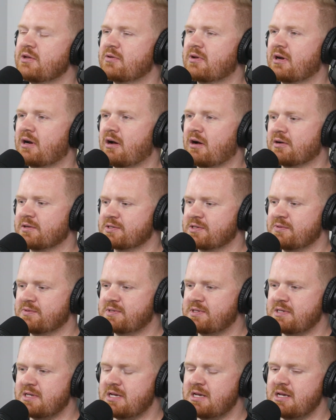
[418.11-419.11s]
you can also
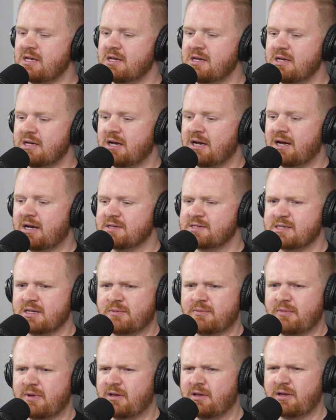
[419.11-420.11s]
see uh,
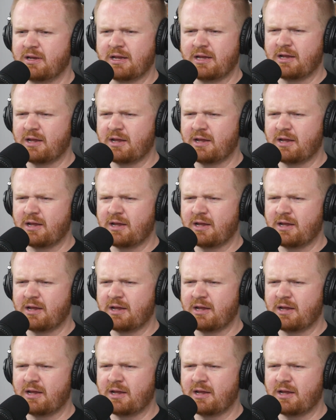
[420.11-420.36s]
some